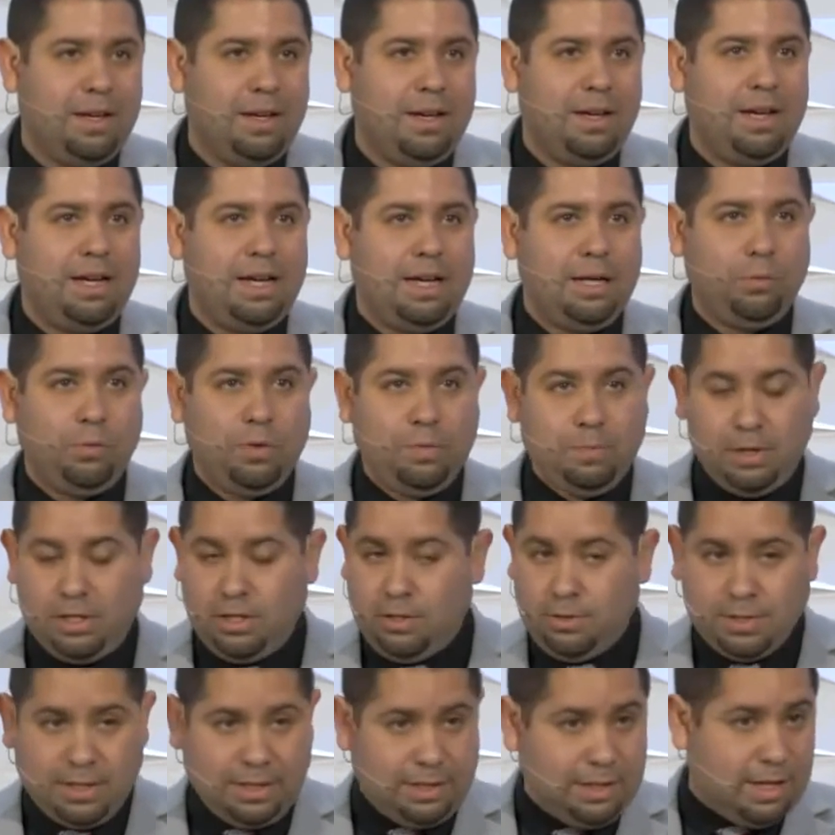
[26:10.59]
Uh, we've been
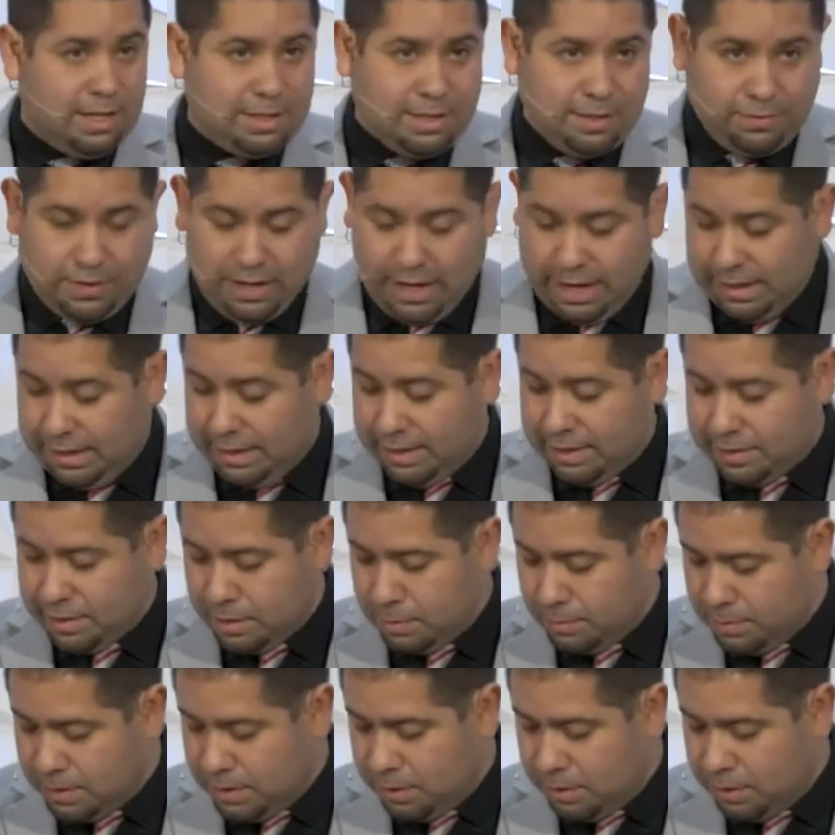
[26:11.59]
using lots of catechisms.